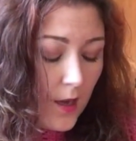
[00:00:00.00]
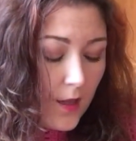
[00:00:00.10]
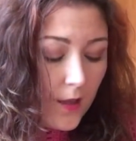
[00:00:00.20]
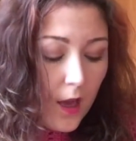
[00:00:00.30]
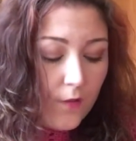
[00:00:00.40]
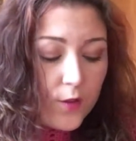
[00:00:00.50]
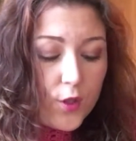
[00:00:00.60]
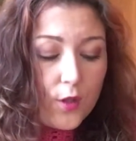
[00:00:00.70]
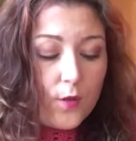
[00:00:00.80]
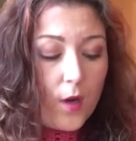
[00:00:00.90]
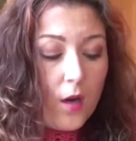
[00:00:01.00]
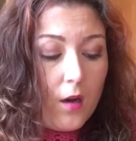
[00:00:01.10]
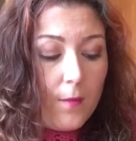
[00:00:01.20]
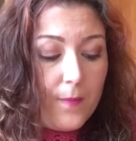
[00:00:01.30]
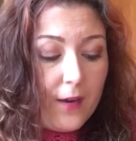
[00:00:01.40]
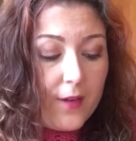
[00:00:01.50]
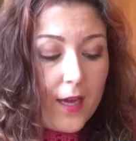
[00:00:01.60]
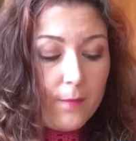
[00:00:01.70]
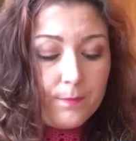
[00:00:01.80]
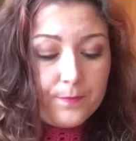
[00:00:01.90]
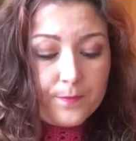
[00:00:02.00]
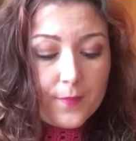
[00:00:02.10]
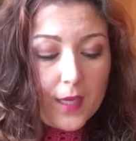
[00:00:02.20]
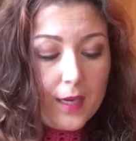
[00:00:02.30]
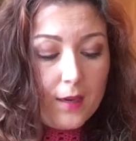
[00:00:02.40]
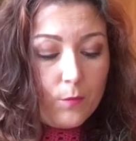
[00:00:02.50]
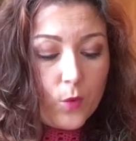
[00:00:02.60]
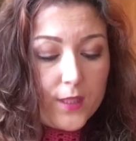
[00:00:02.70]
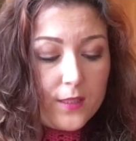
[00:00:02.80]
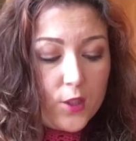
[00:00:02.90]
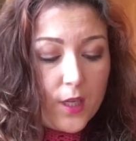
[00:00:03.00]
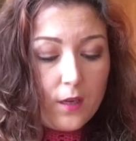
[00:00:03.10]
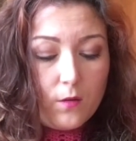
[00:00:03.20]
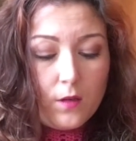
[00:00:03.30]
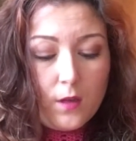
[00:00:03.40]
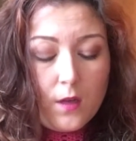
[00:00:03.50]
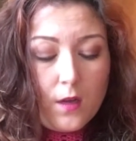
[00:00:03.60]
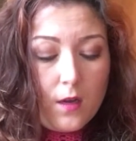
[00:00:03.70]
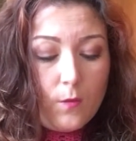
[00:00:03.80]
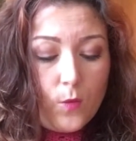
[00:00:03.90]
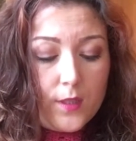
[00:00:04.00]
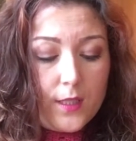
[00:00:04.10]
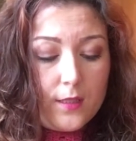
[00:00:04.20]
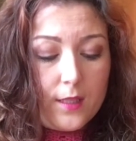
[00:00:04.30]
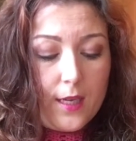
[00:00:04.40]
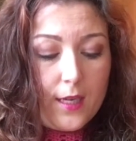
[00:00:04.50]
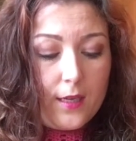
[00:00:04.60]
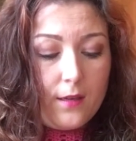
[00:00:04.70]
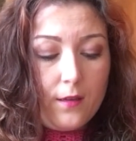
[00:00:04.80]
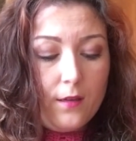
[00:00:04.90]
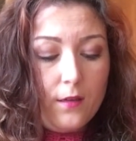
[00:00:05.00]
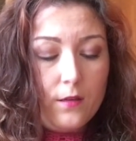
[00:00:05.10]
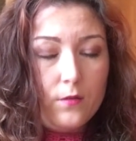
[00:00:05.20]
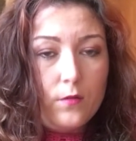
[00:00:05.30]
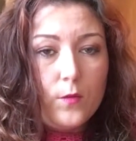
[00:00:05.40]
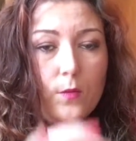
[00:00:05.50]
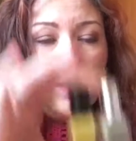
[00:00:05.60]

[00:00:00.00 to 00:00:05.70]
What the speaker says: The other two are Barry M. One is a gel and one is a normal